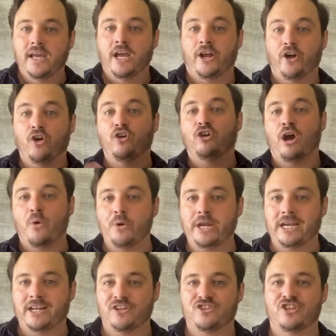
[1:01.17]
an ongoing
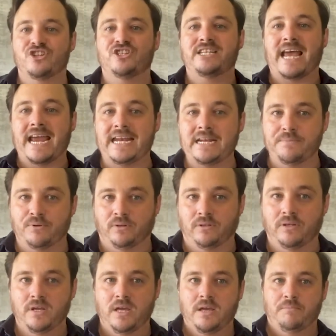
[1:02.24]
and a
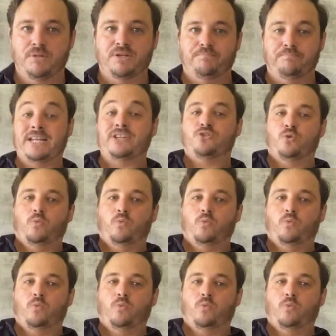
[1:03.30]
sustainable mental